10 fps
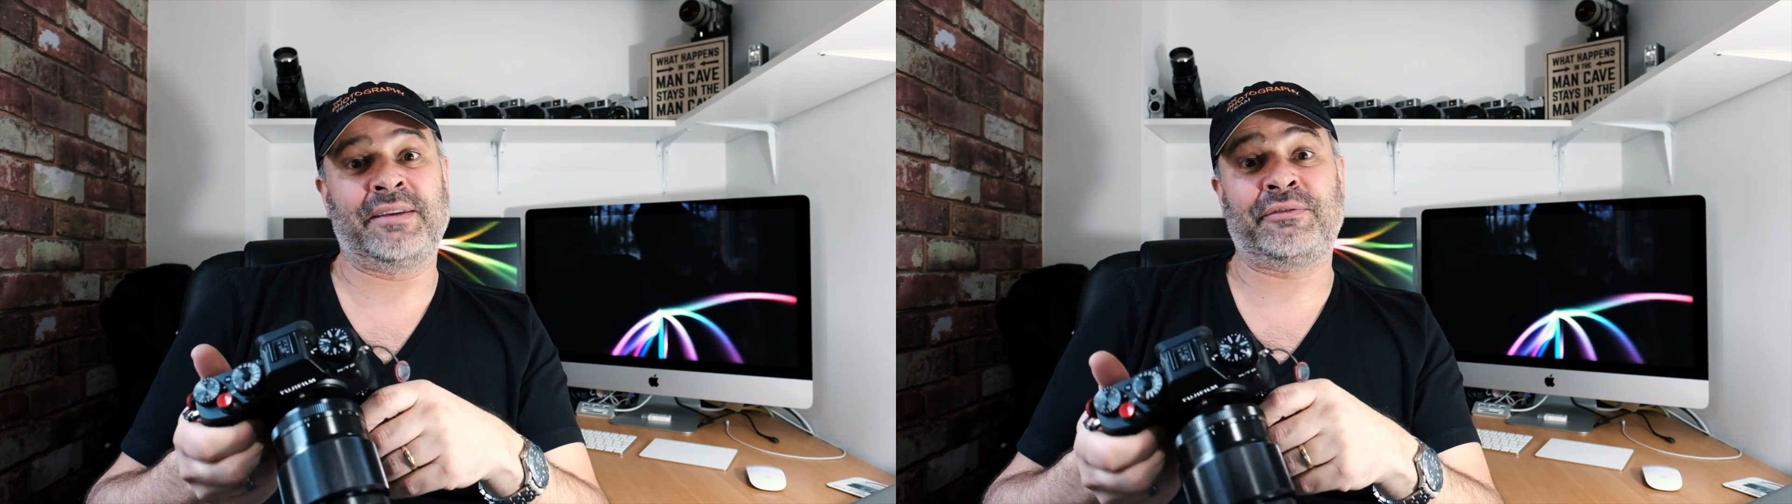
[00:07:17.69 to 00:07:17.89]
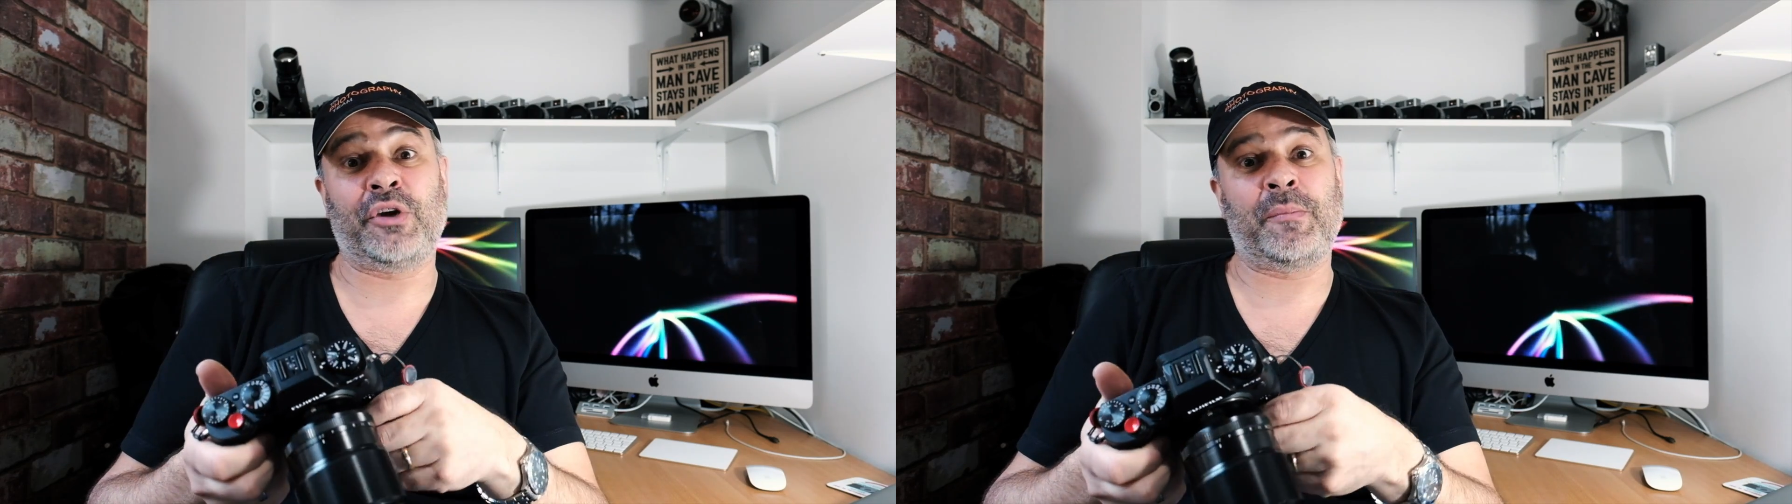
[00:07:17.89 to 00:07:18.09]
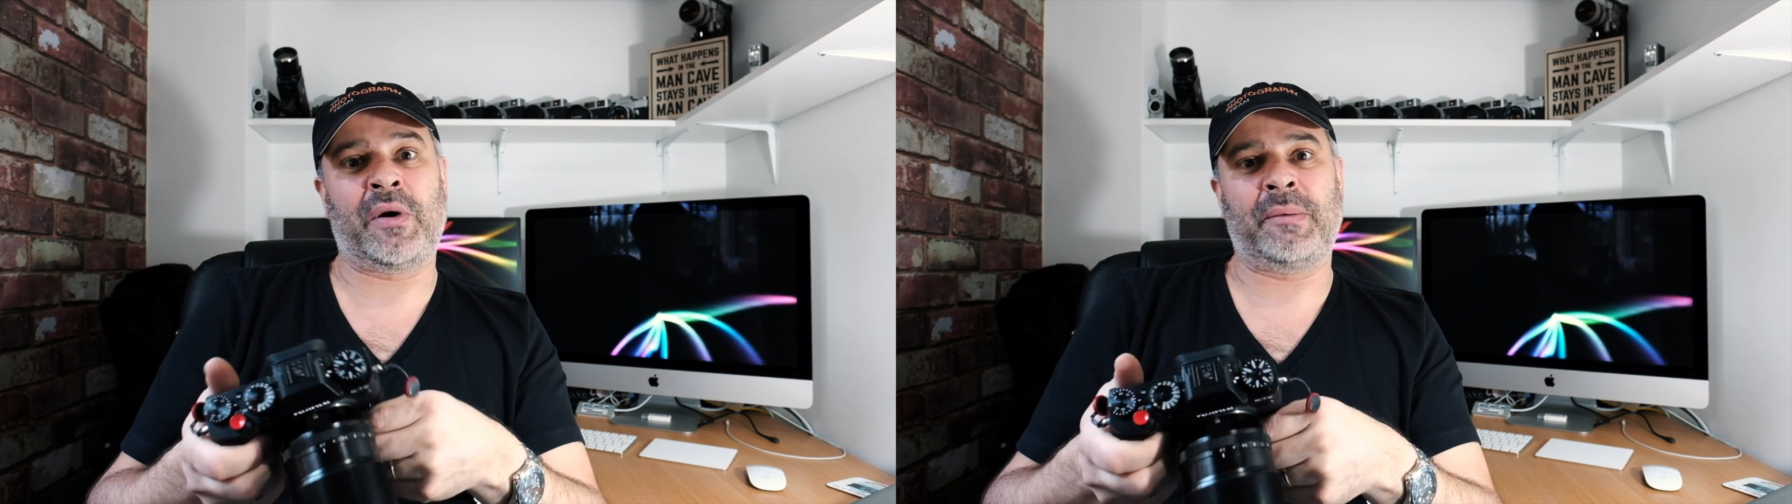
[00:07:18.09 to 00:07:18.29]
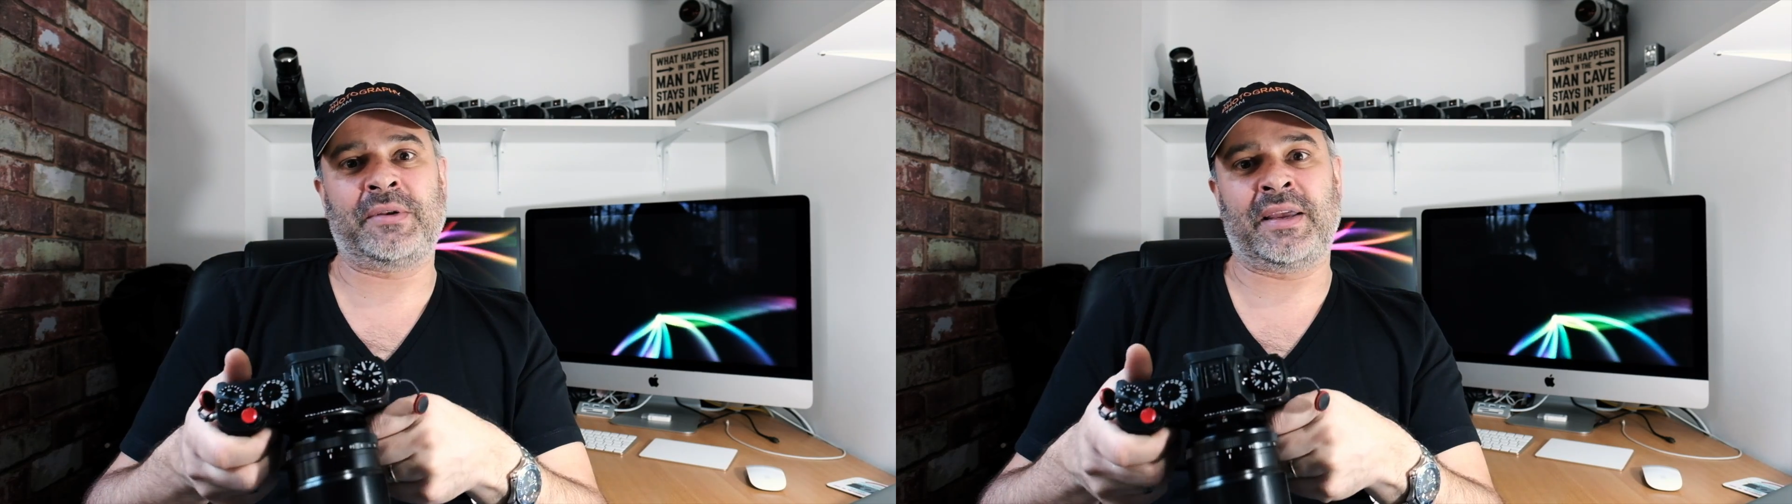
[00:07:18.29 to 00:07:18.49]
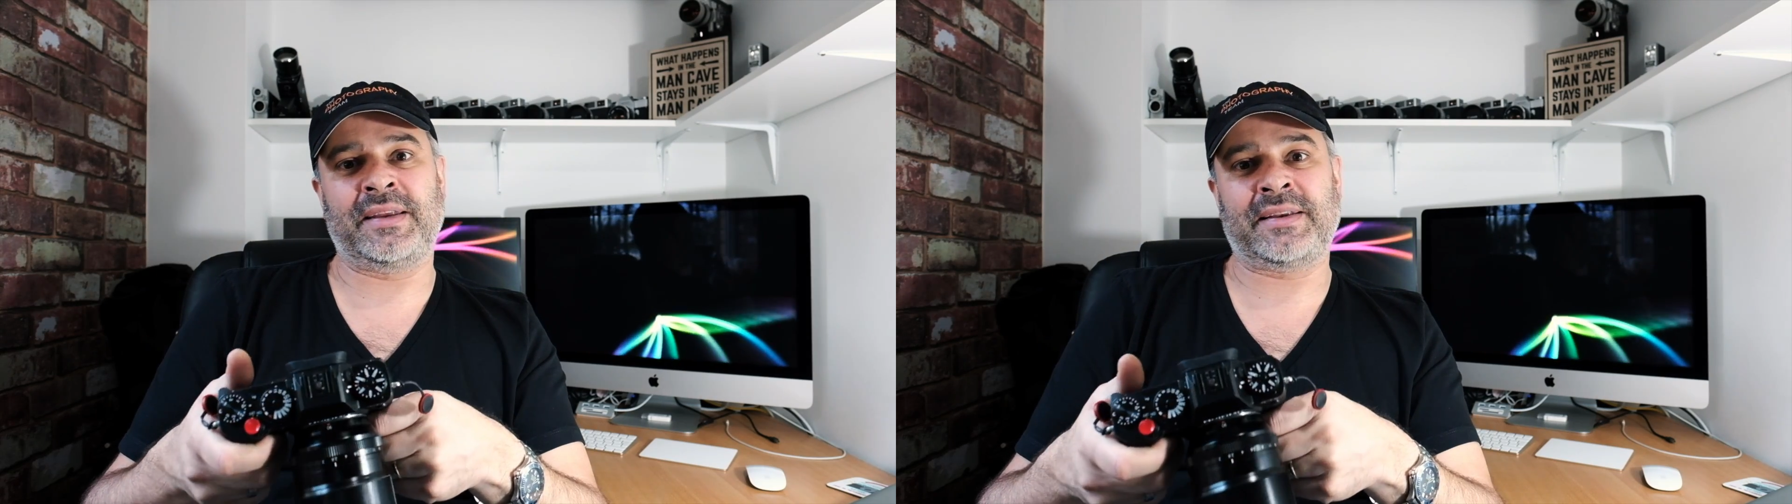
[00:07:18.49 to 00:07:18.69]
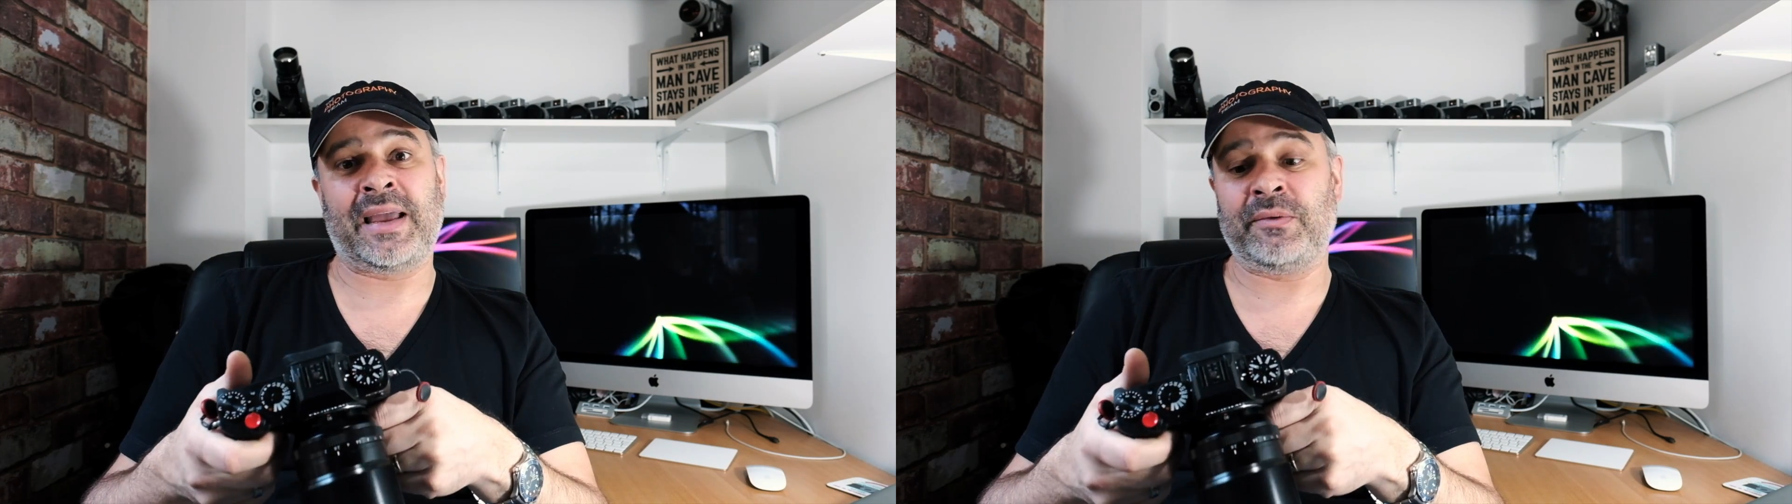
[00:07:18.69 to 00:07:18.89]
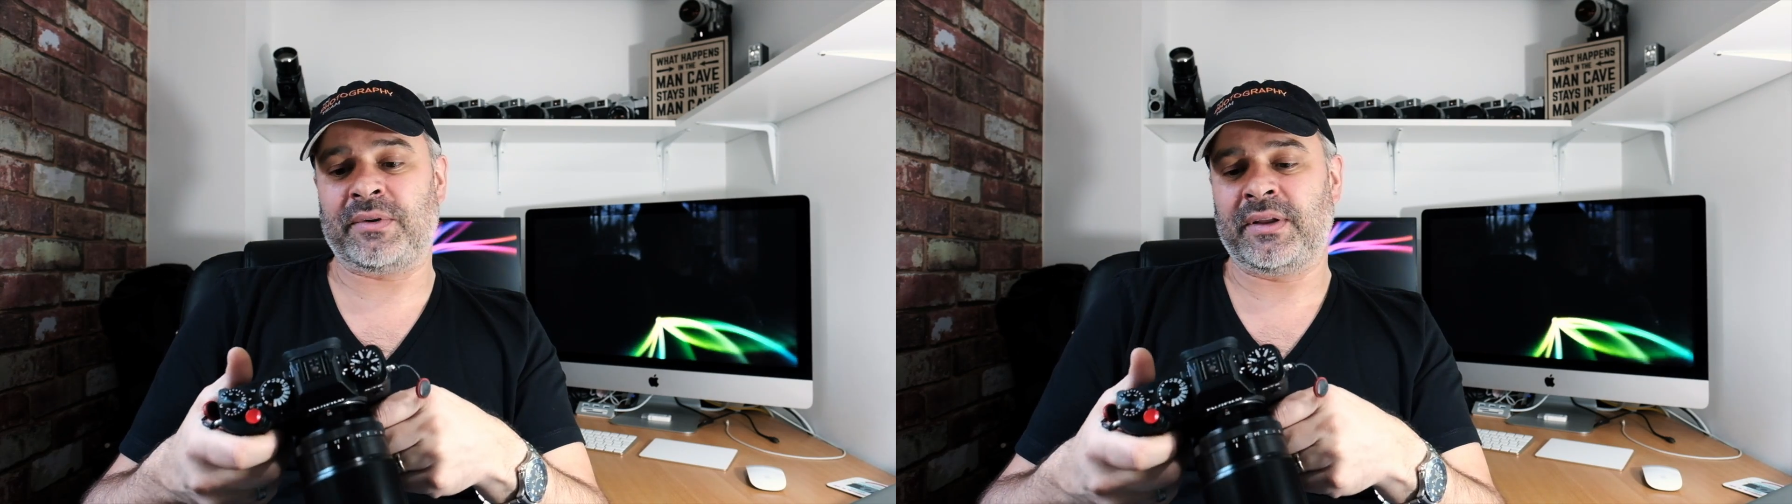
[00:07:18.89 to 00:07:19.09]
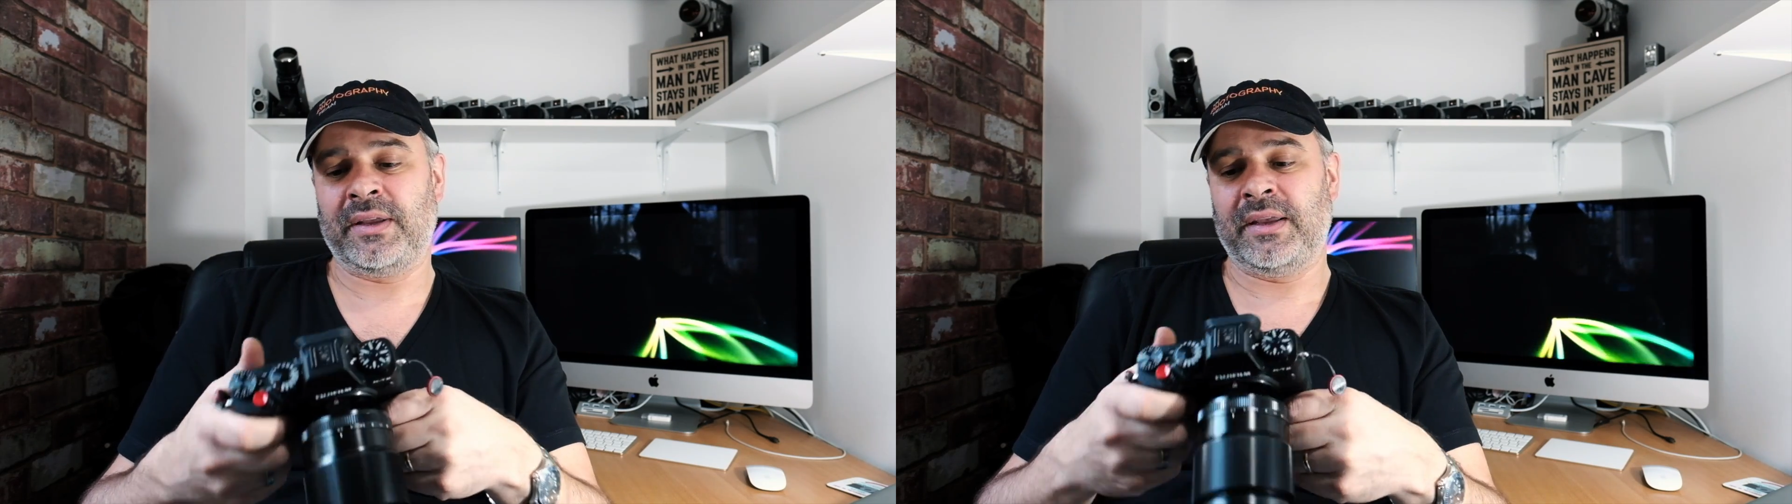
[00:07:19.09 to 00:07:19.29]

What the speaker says: firmware update out.